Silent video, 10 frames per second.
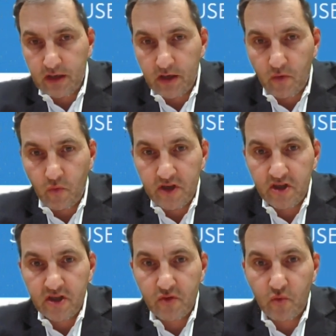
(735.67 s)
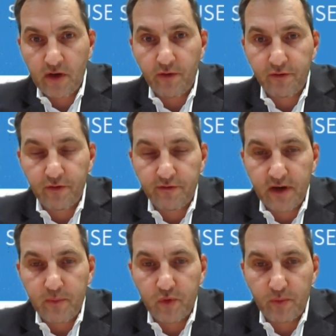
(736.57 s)
which is one of the
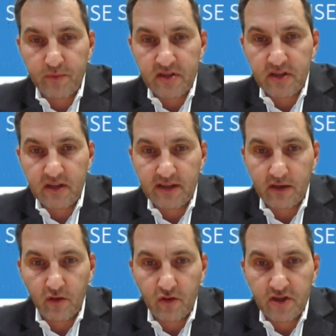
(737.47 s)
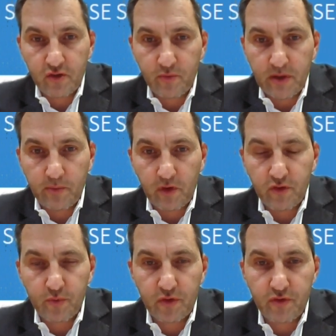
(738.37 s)
very promising technology to be able
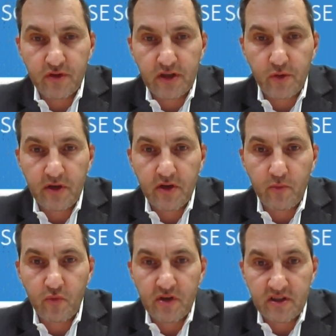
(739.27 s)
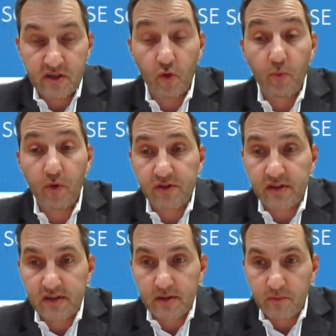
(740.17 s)
to produce aluminium with zero
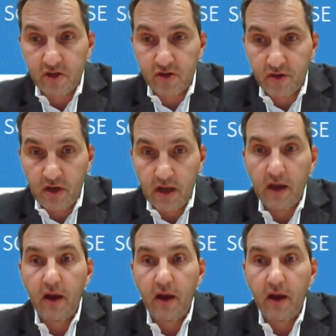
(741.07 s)
process emission.